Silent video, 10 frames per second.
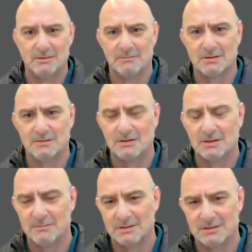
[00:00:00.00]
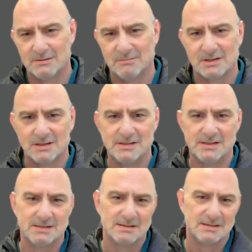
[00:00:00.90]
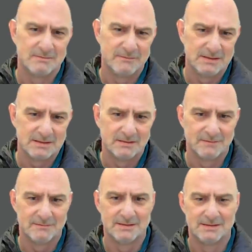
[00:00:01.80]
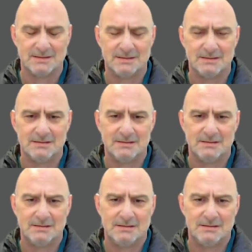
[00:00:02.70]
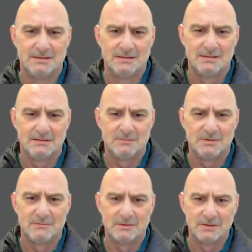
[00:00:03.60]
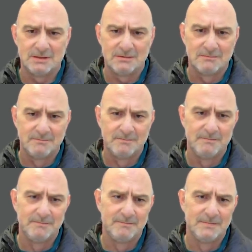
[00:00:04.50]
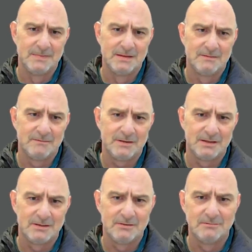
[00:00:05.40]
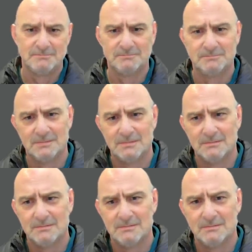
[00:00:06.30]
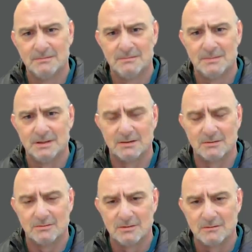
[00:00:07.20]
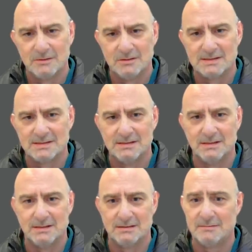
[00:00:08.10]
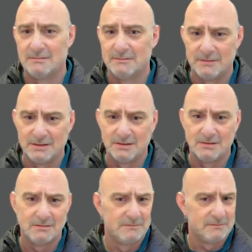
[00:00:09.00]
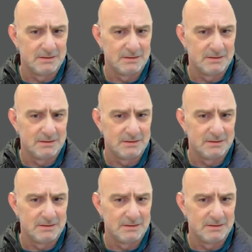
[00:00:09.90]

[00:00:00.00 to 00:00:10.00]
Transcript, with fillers: We will talk about operations, things like that. But for now, thank you. And to all of you listening here, thank you.